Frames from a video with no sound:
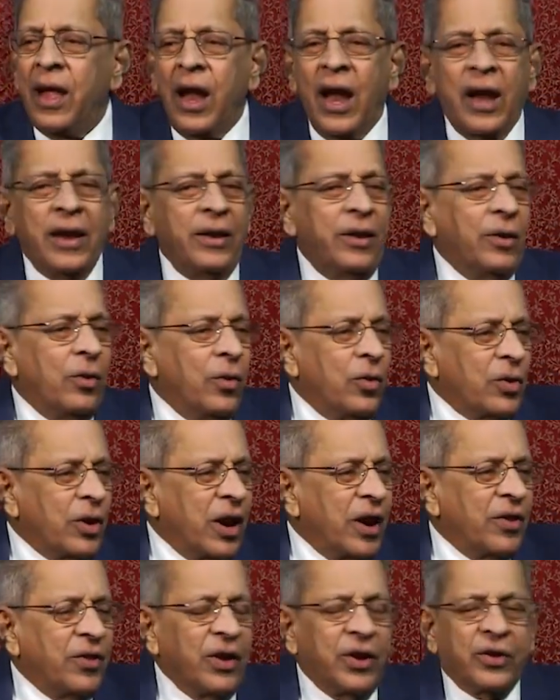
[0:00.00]
And he'll go to
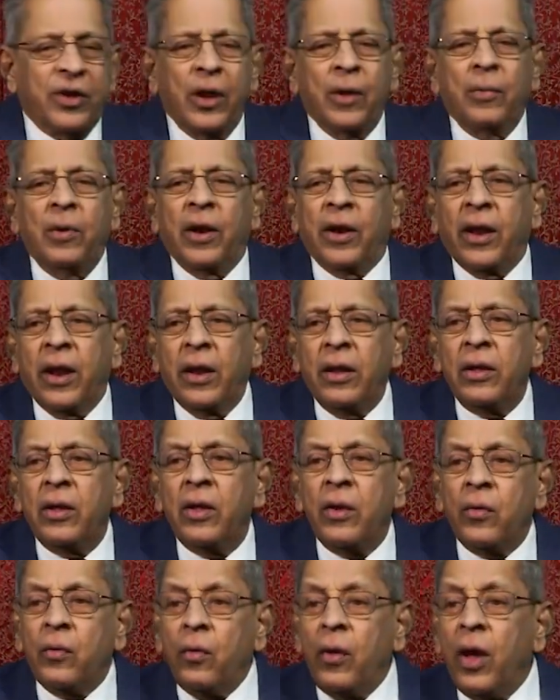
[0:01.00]
another table, "Arey,
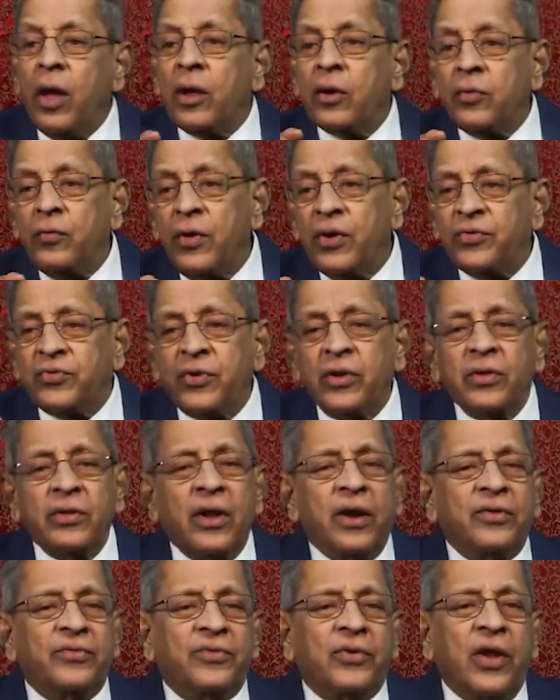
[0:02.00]
why are you wasting
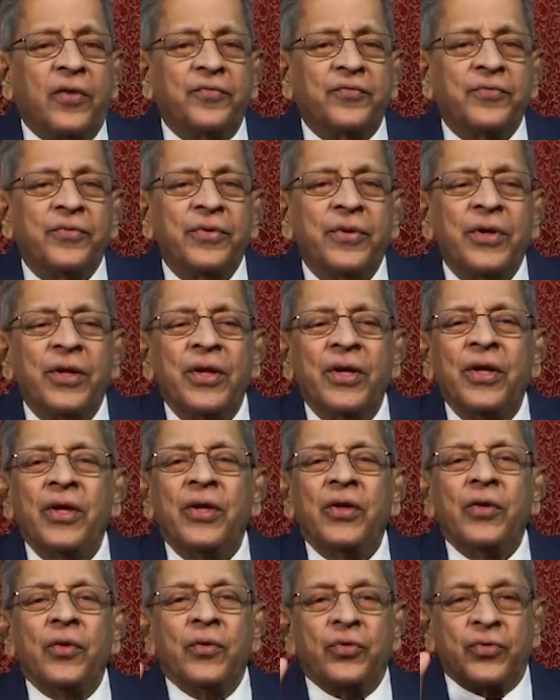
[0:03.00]
that stuff?
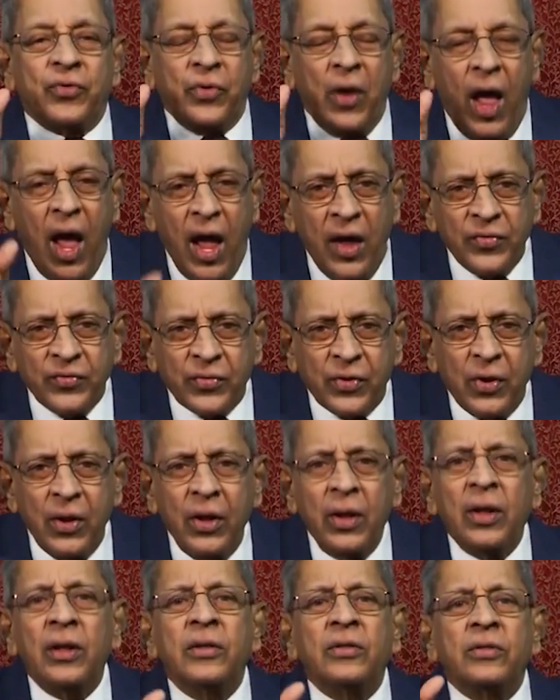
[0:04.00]
You should ask
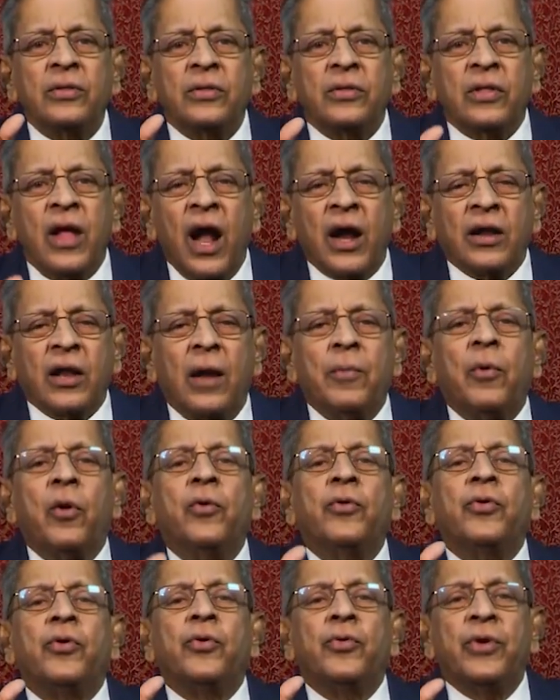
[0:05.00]
that
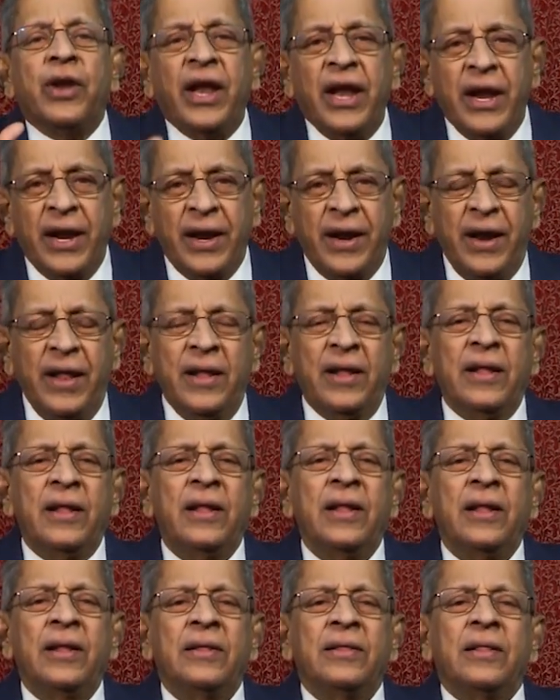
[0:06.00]
amount you need,
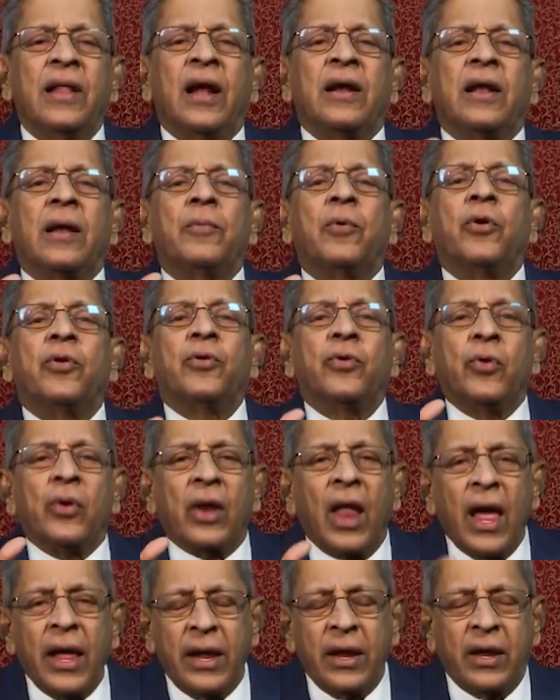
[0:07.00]
that amount you
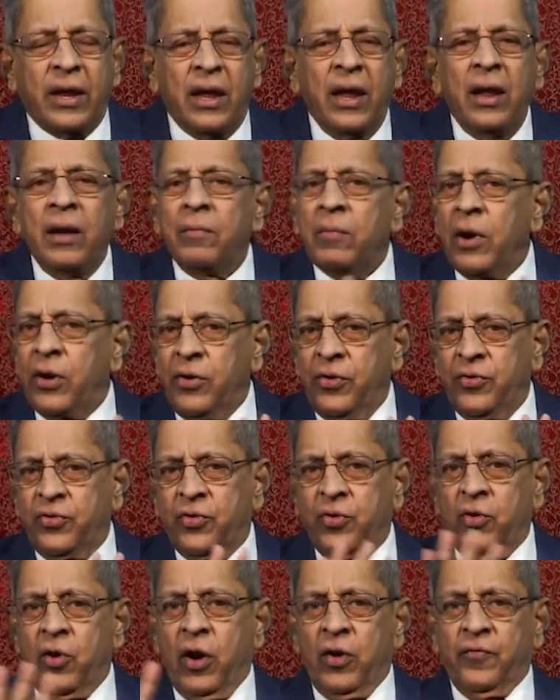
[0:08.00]
like, but you
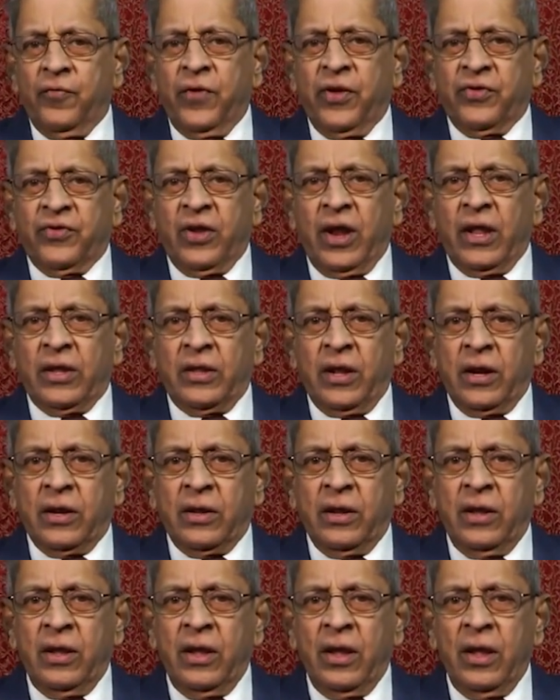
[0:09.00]
should not waste like that."
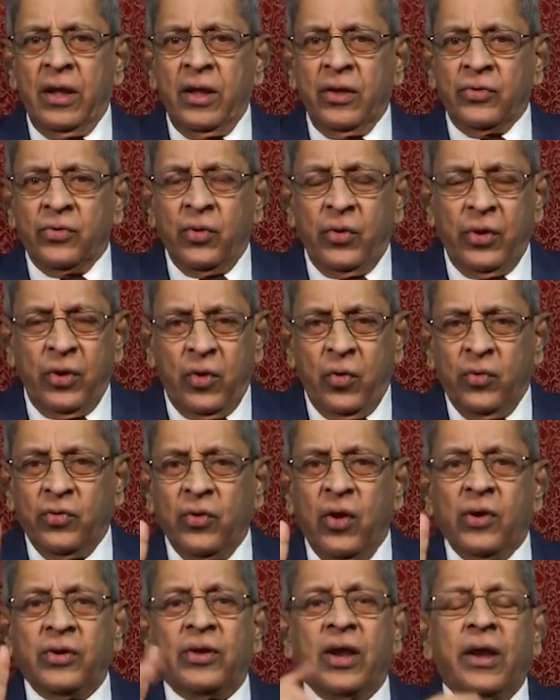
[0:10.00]
So he goes
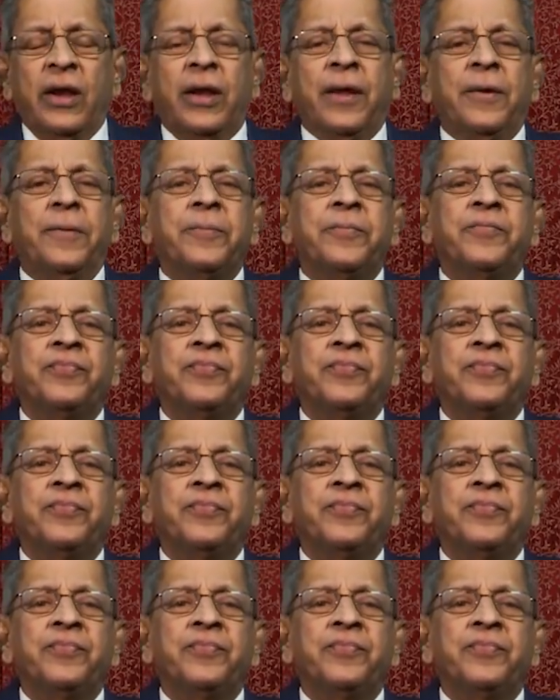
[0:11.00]
on telling.